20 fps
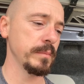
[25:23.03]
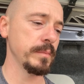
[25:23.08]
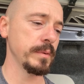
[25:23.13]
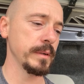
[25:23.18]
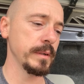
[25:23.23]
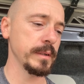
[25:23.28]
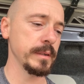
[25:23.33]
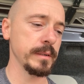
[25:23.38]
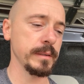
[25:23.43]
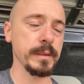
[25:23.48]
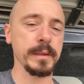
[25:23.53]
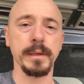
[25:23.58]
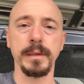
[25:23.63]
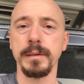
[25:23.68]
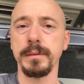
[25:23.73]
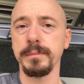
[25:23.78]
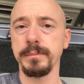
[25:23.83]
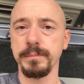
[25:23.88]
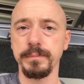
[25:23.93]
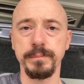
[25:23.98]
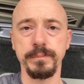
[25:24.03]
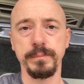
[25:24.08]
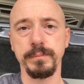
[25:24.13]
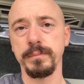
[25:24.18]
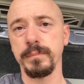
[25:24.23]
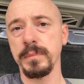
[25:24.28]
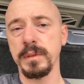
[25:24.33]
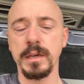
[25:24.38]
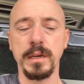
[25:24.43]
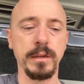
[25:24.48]
But again,
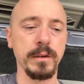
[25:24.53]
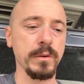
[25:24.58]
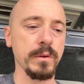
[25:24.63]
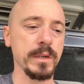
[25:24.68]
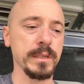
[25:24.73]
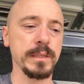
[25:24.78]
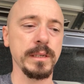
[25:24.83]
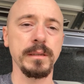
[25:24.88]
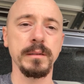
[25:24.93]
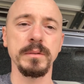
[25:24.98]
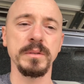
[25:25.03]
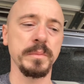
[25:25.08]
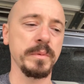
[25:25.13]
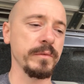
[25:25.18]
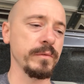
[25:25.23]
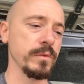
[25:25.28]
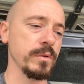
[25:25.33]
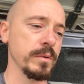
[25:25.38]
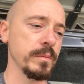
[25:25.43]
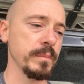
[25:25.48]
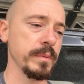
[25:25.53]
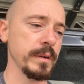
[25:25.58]
I know I said this before,